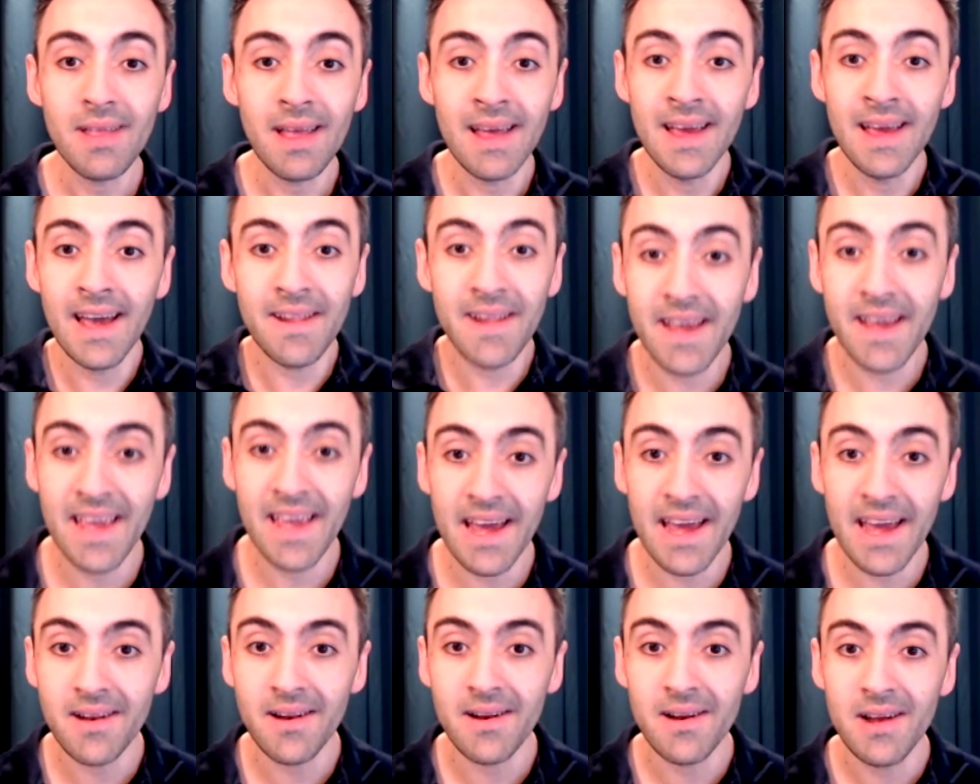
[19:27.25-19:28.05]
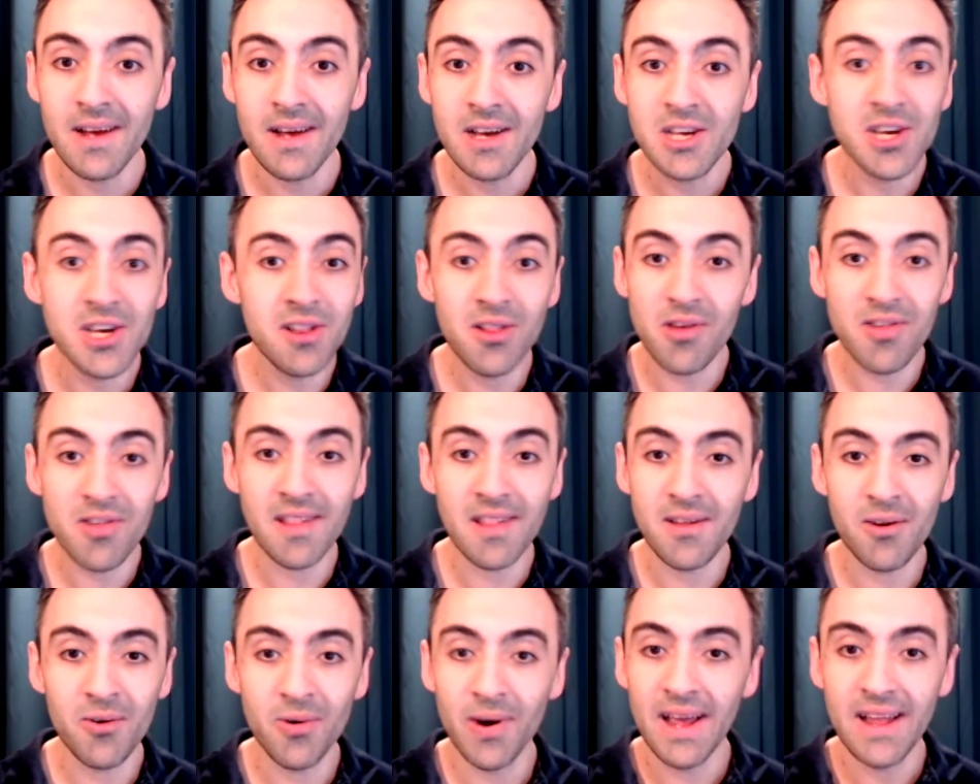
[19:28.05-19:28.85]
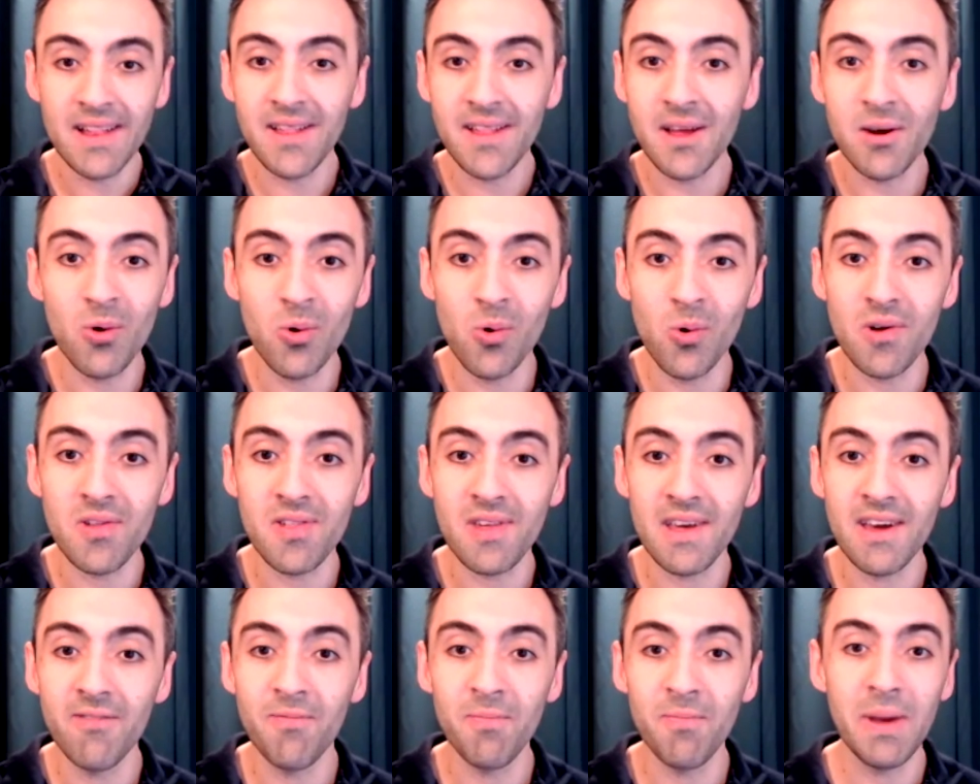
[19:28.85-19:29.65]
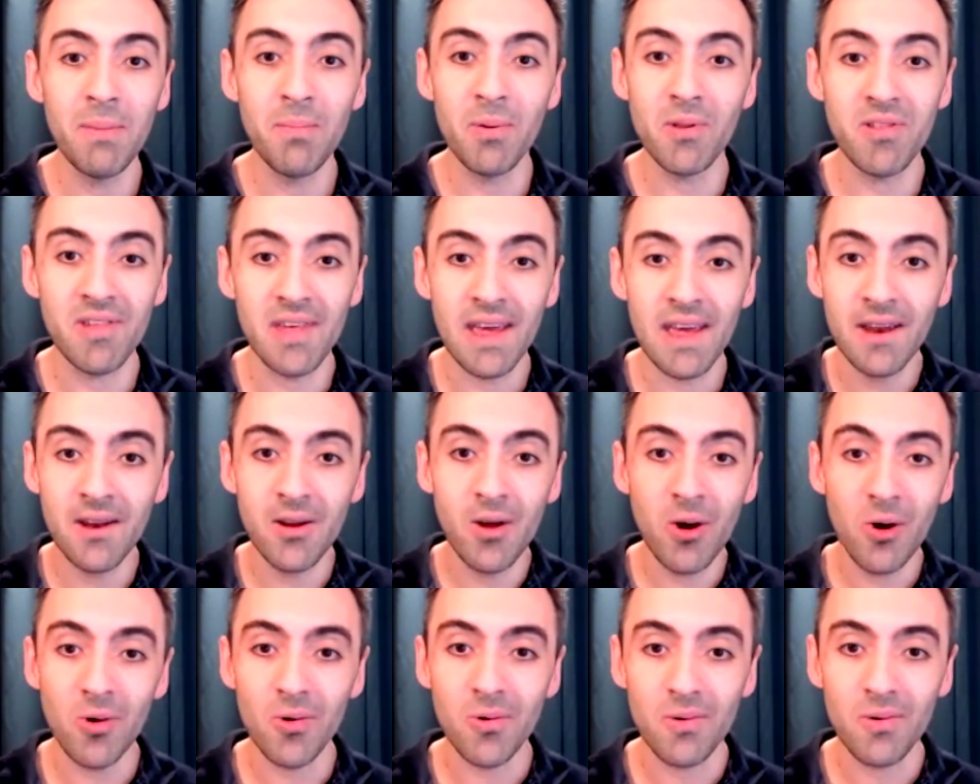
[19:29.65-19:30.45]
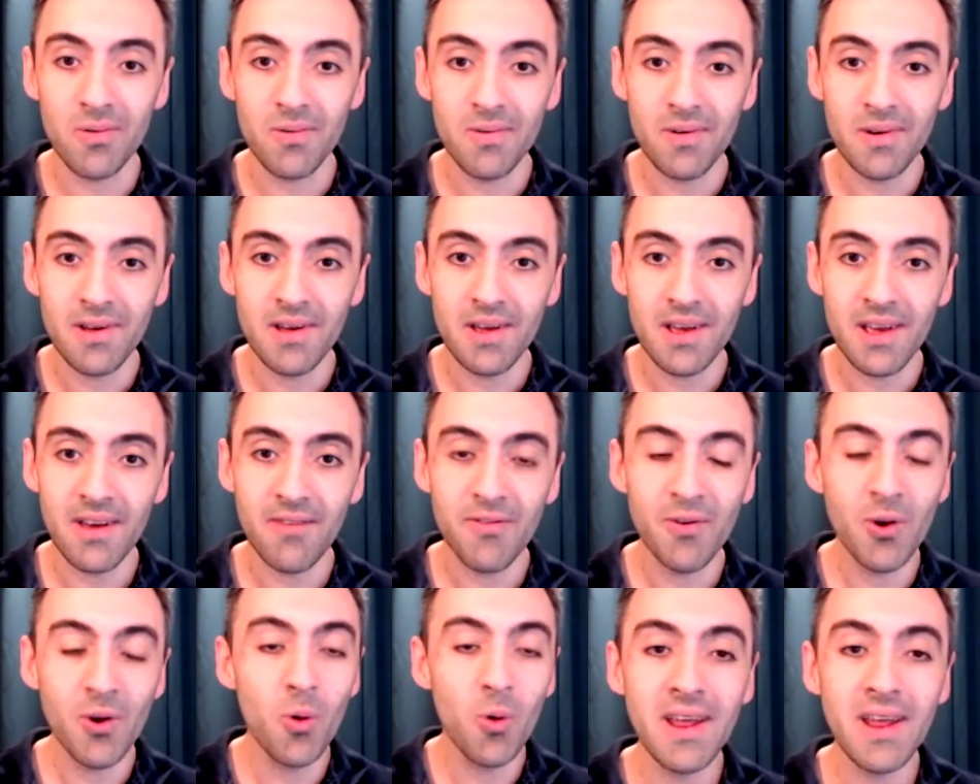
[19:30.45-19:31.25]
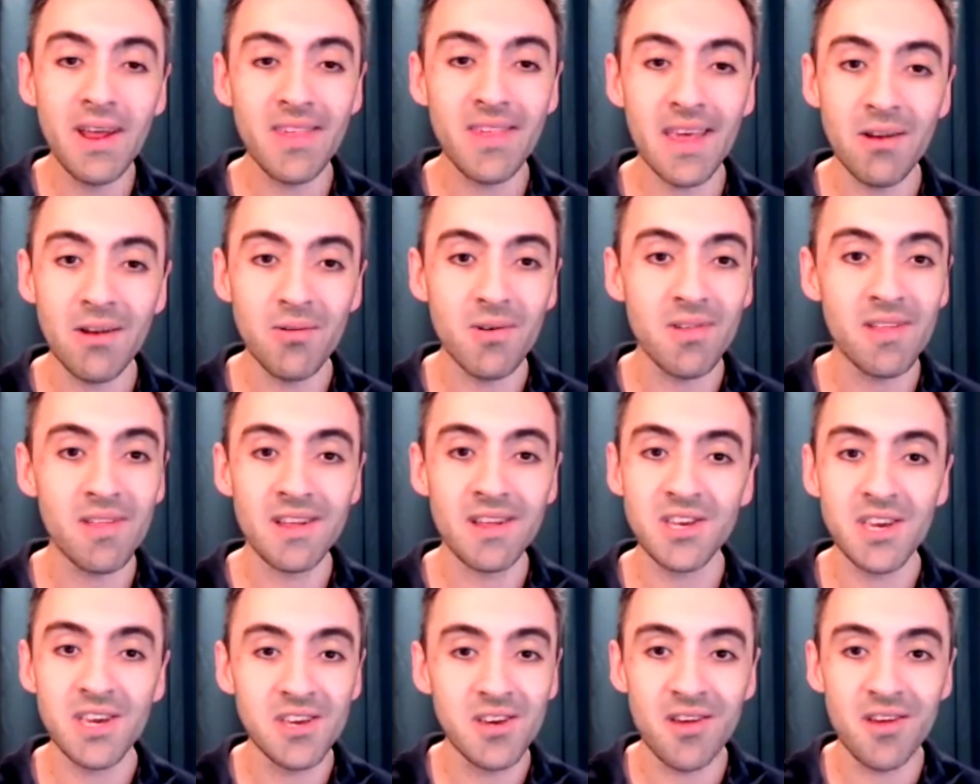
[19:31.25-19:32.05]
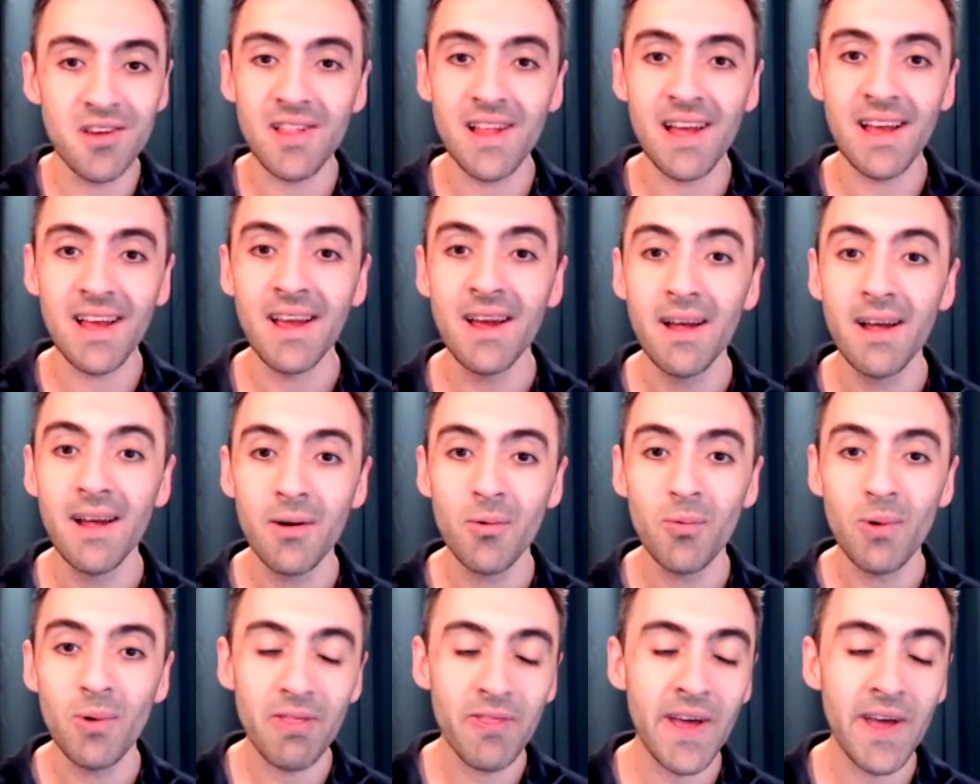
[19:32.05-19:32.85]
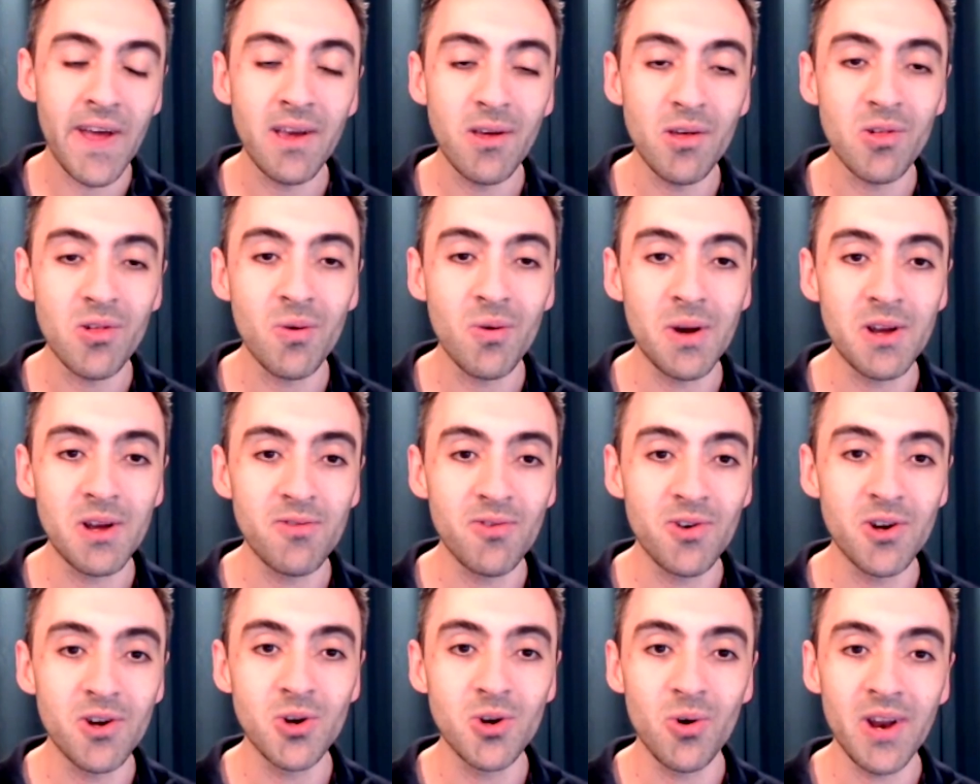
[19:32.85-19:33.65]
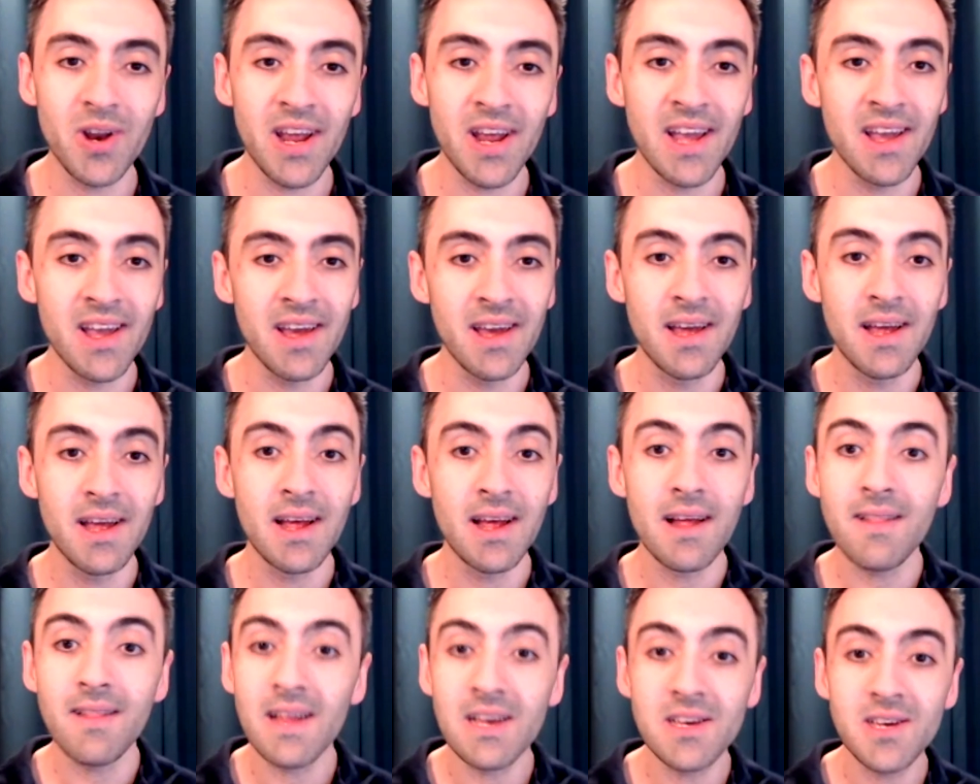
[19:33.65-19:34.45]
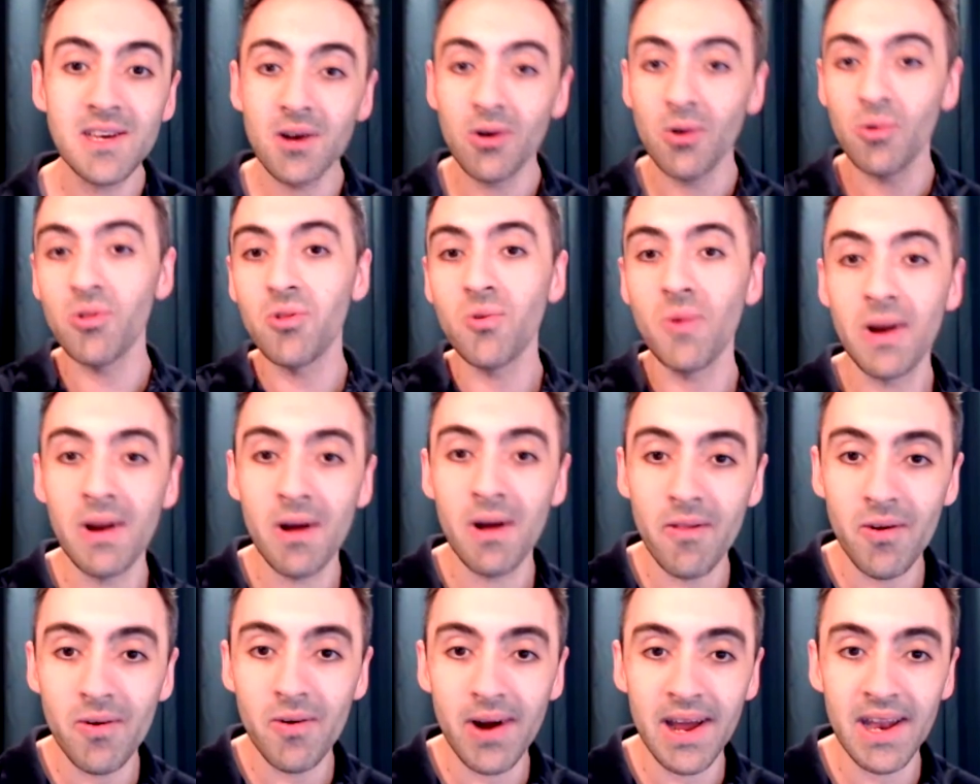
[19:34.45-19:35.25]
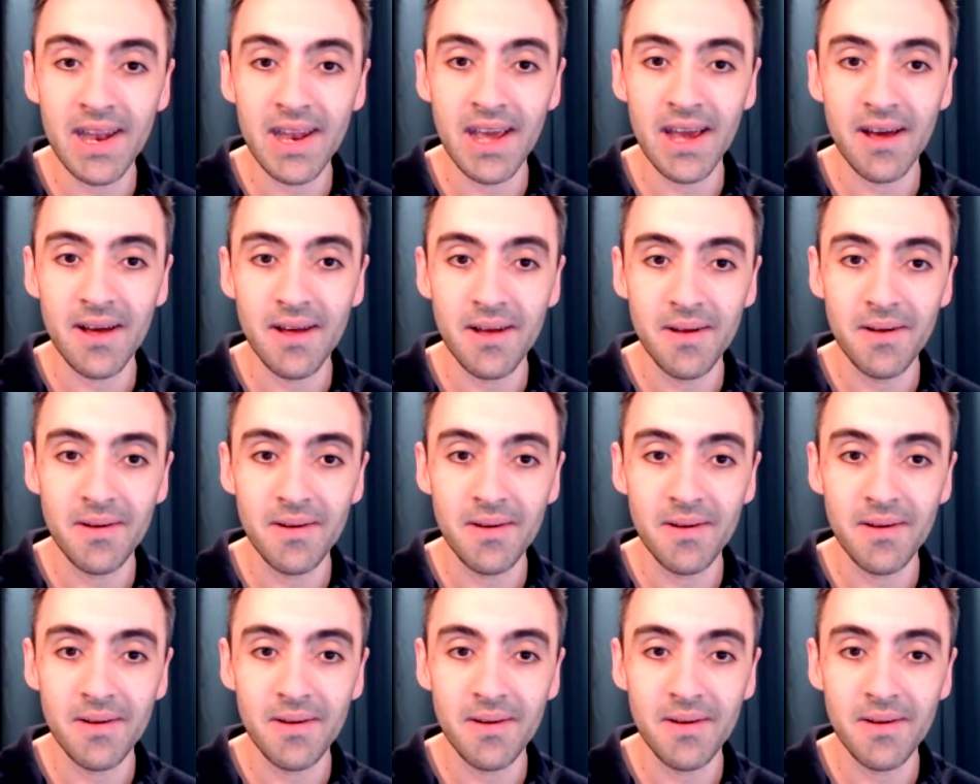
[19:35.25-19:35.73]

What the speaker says: And again, she doesn't create the course if people say no. If no one interested, she just like, well, thank you so much for joining. And then she goes to another idea.